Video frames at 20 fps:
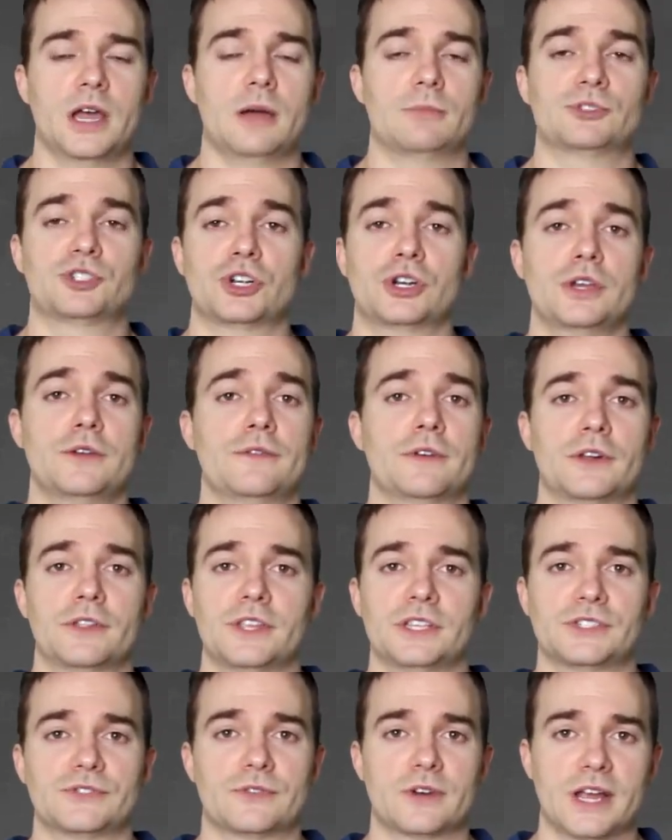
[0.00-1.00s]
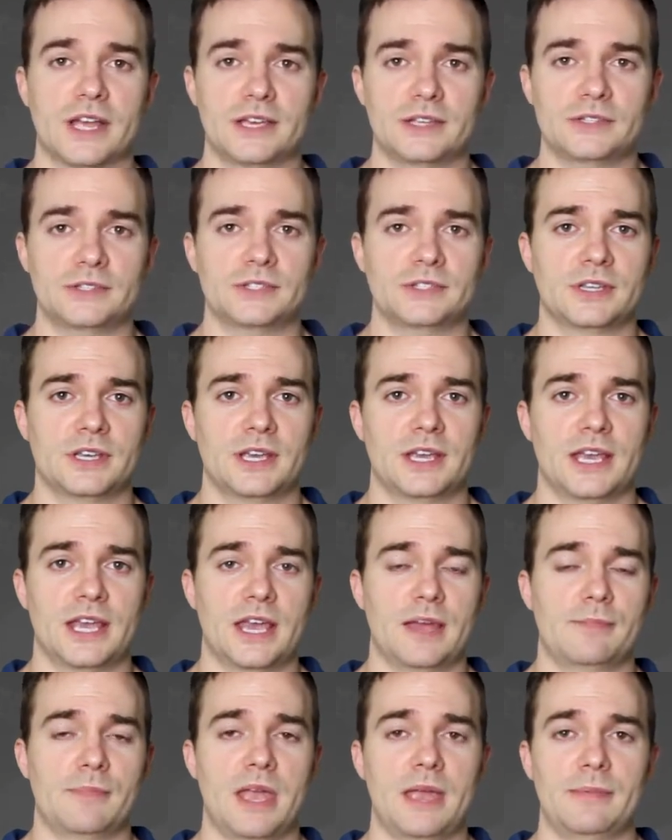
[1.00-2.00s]
I'm sure you've heard this phrase,
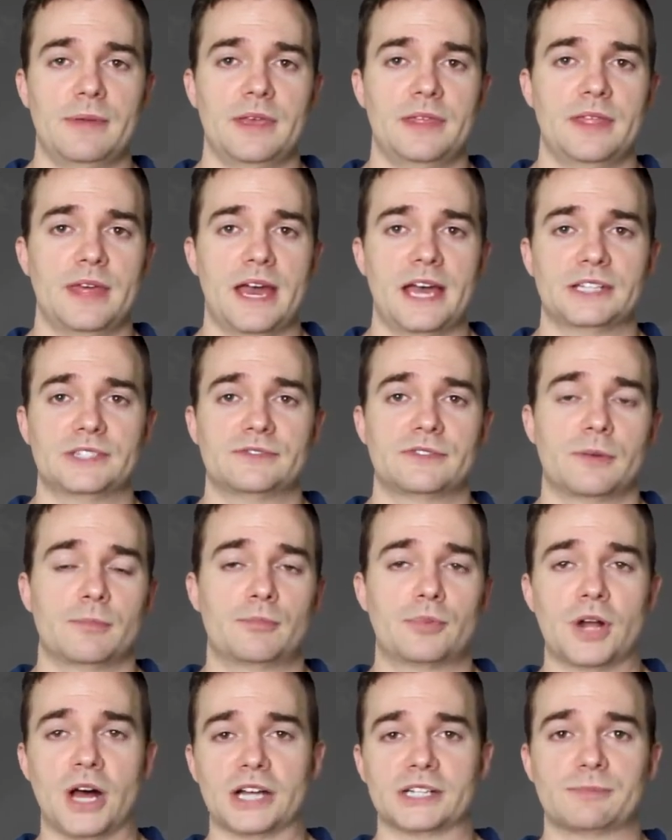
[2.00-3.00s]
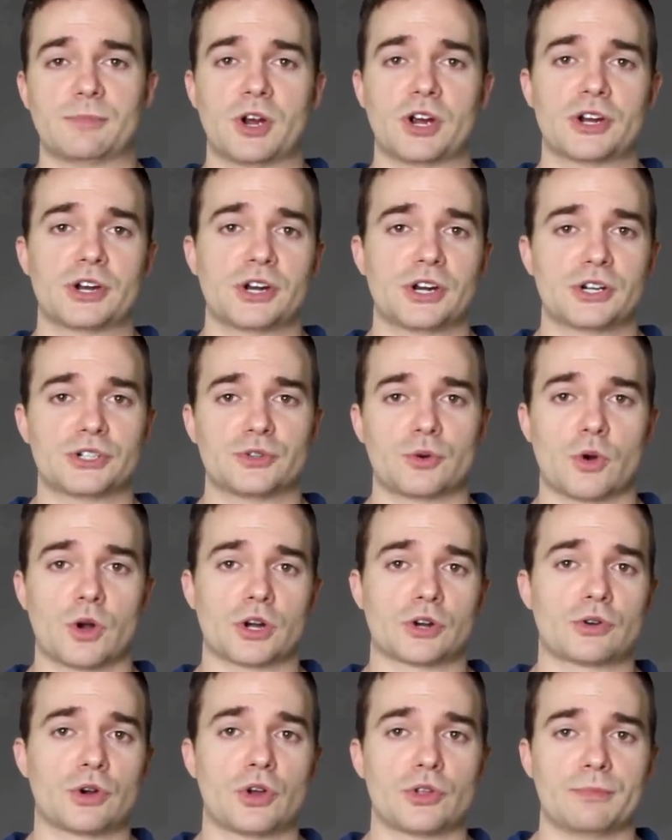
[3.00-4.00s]
and maybe that's from product marketers
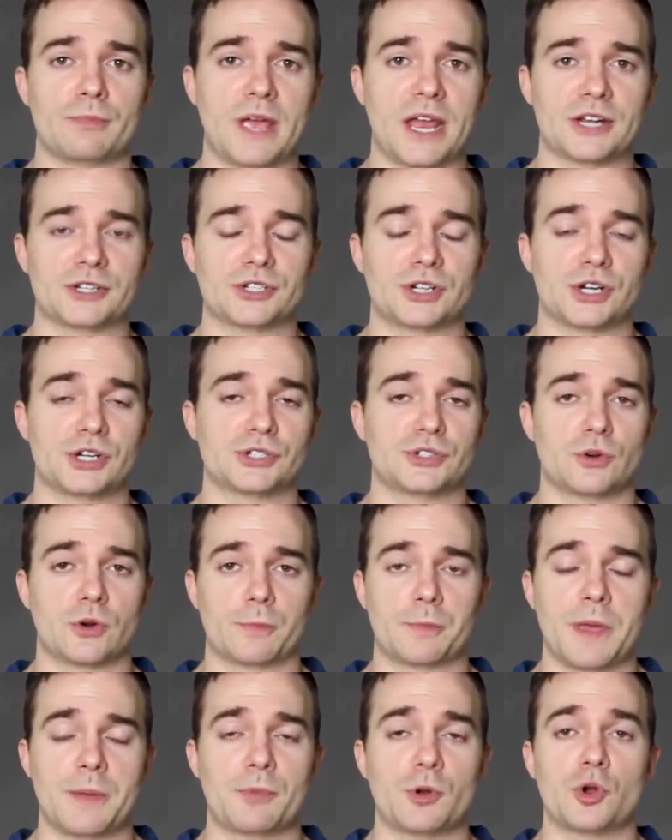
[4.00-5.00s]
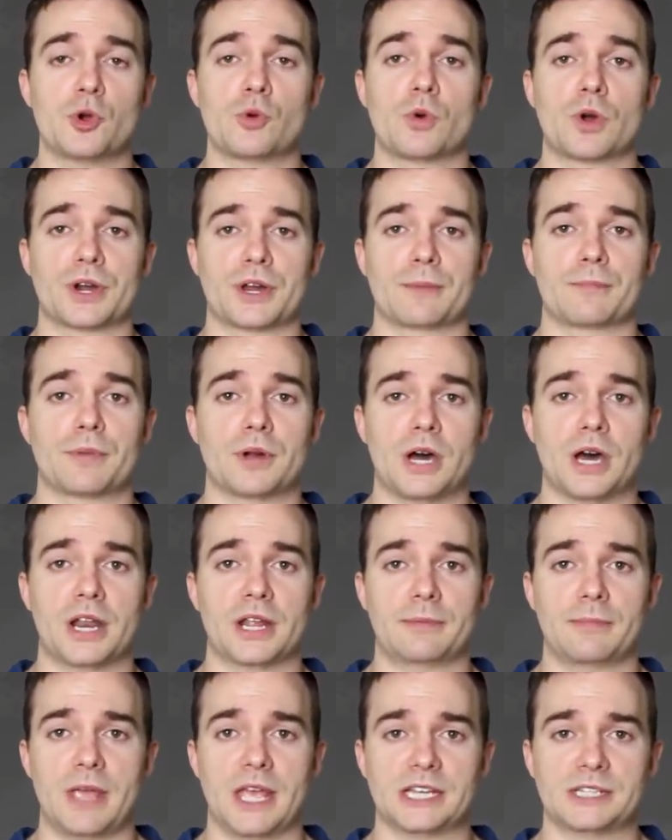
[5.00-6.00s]
or growth managers or people who work in
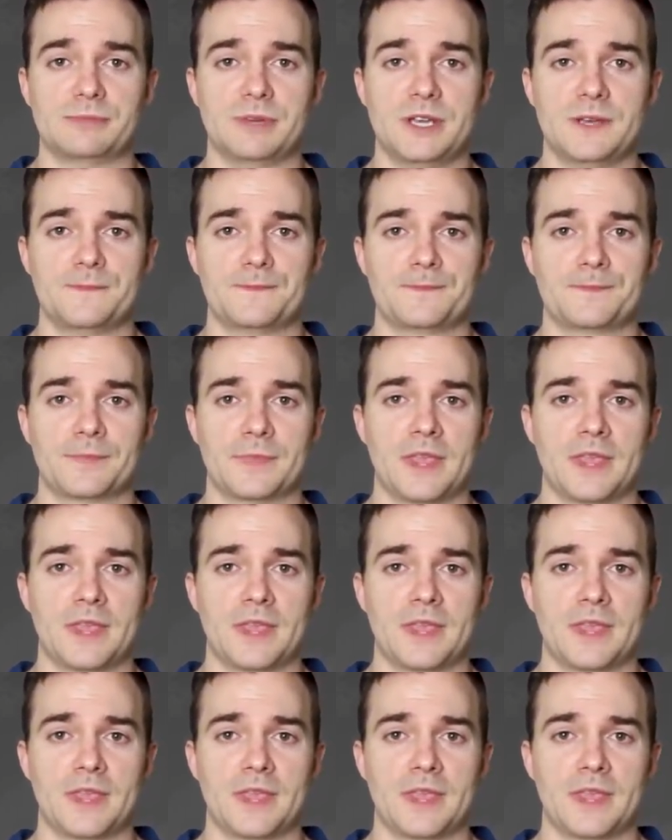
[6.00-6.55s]
product management,